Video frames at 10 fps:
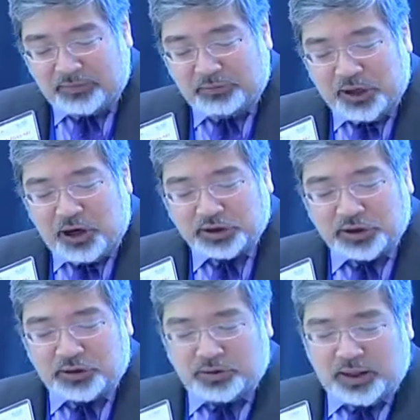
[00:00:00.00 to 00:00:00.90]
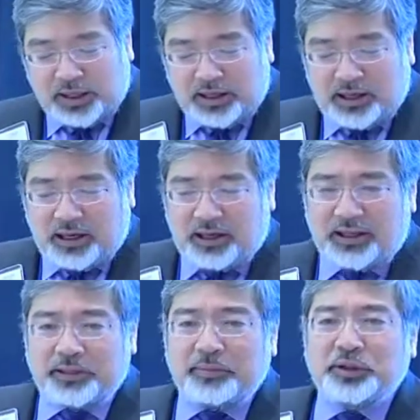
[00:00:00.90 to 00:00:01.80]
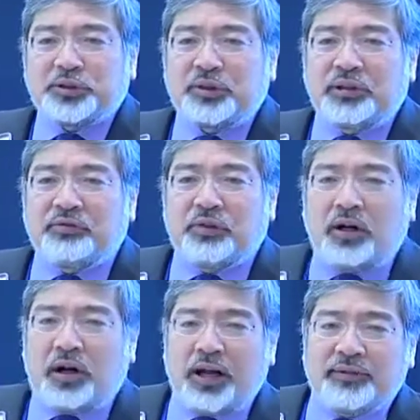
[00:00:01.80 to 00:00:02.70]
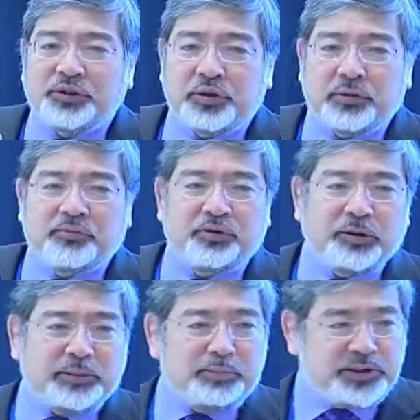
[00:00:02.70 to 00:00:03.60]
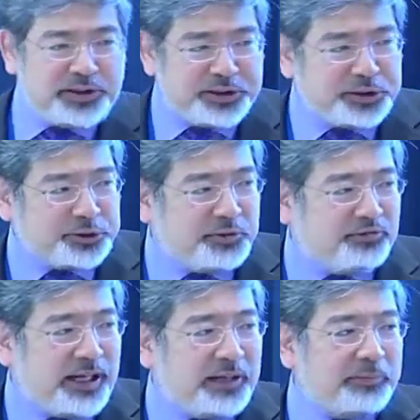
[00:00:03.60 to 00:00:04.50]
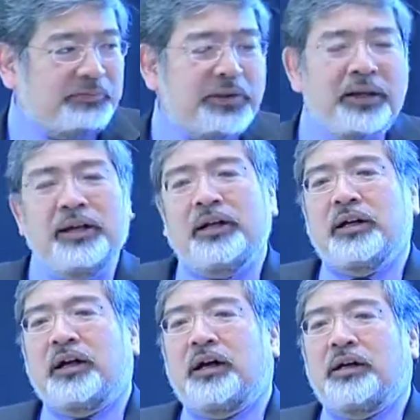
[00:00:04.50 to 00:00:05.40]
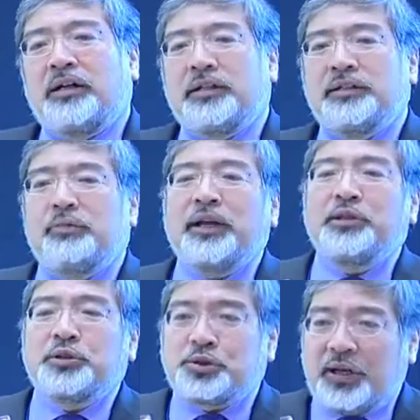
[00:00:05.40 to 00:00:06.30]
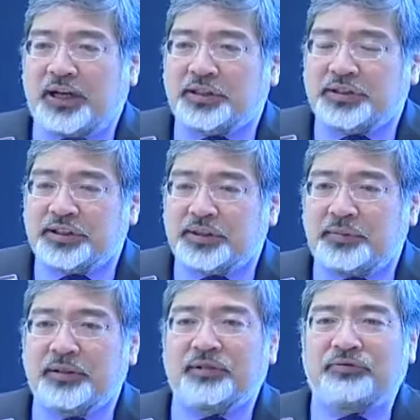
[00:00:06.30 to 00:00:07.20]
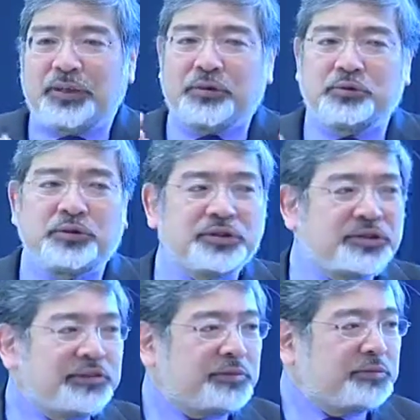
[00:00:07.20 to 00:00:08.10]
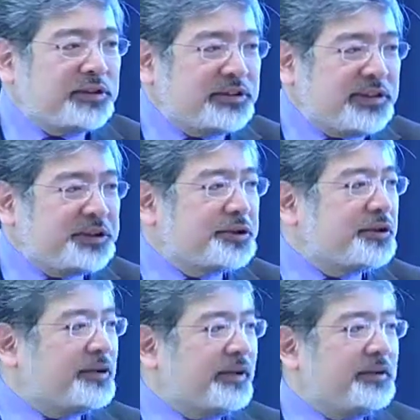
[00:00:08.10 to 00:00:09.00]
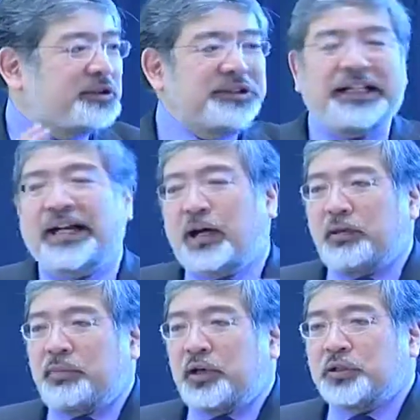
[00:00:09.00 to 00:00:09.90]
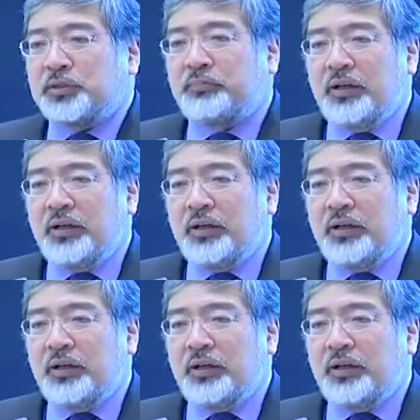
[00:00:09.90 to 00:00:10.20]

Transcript: We also, in administrative law, have certain procedures we follow. In the regular trial system, you have the federal rules of civil procedure and their state counterparts.